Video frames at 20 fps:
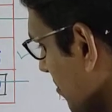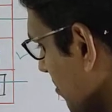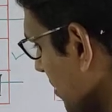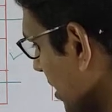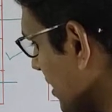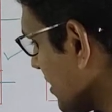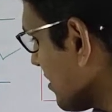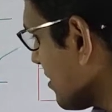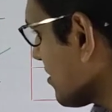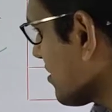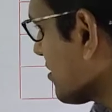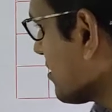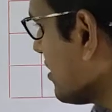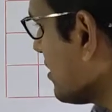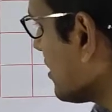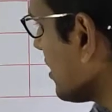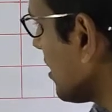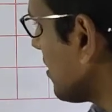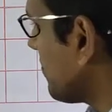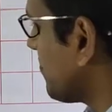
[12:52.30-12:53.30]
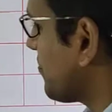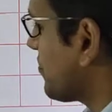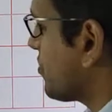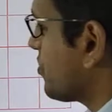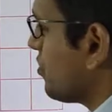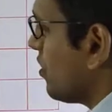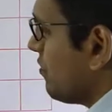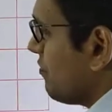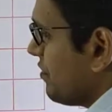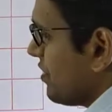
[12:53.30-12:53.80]
minus theta.
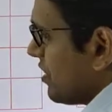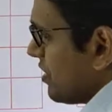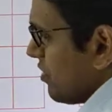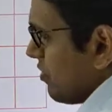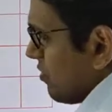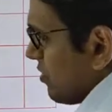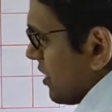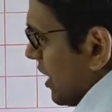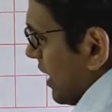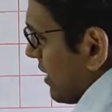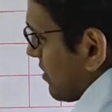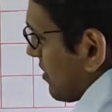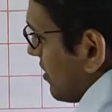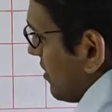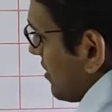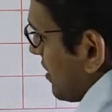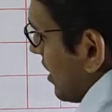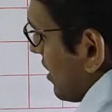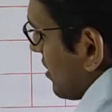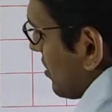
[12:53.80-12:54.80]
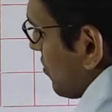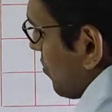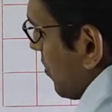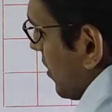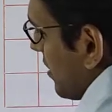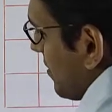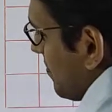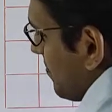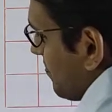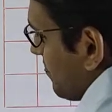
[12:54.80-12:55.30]
So we know that theta is
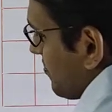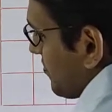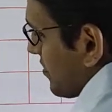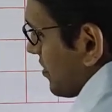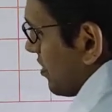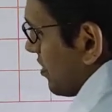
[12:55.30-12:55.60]
1.